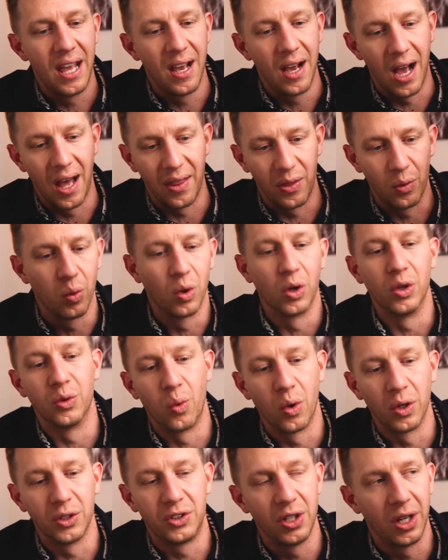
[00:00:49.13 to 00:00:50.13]
Uh, the
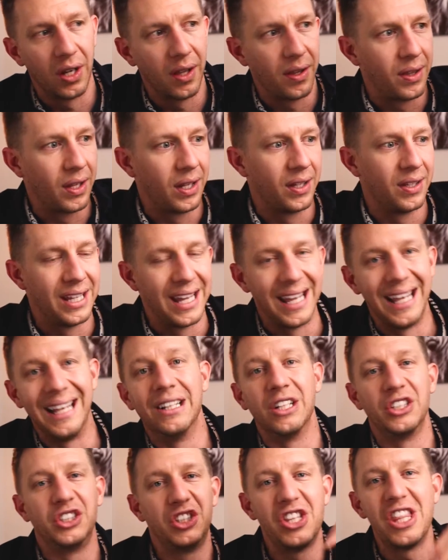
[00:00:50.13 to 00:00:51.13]
World War Two, the, the
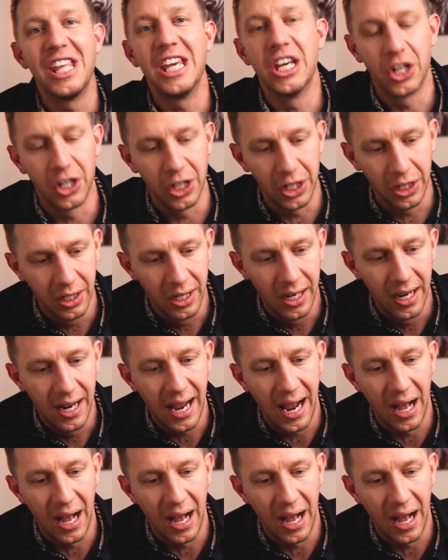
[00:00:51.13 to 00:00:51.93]
English theater